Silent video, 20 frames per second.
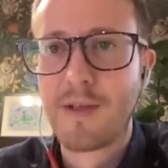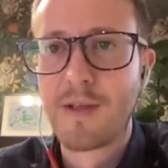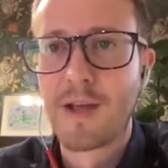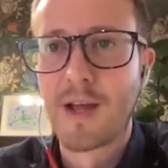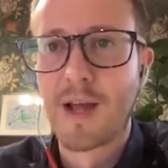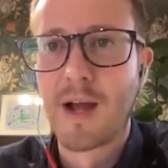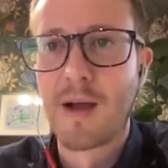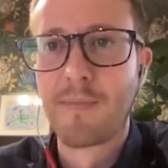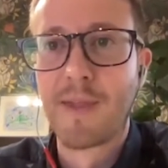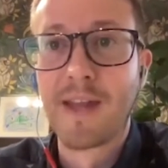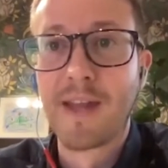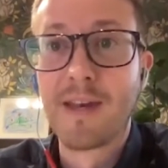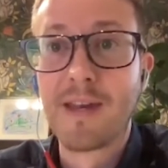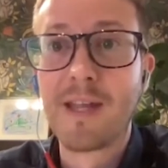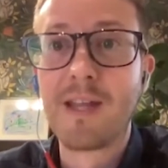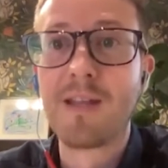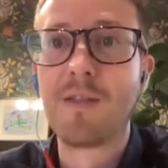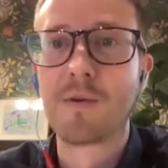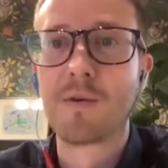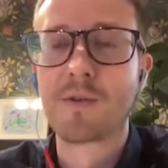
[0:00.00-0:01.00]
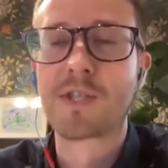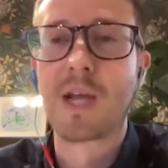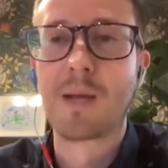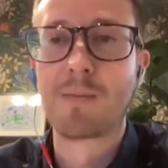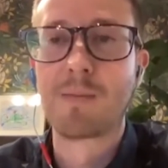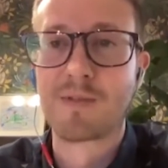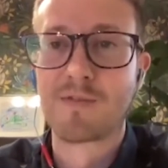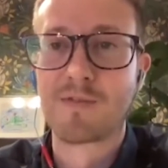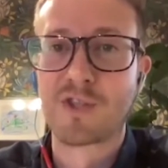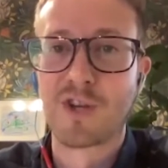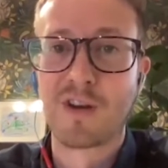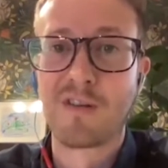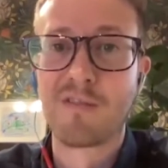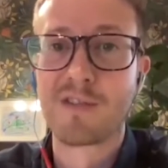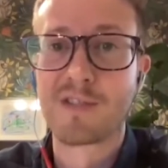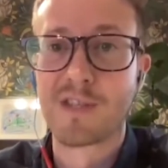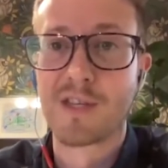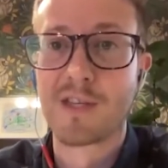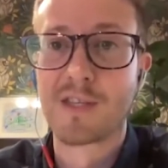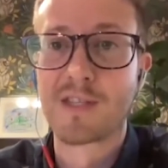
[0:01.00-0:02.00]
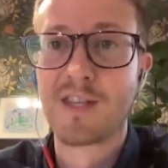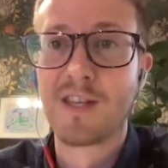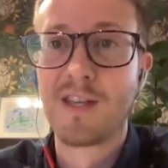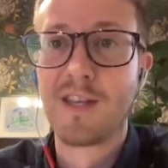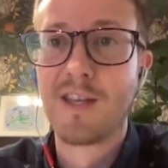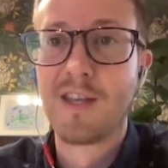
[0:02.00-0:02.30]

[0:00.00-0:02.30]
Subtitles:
that need those types of services.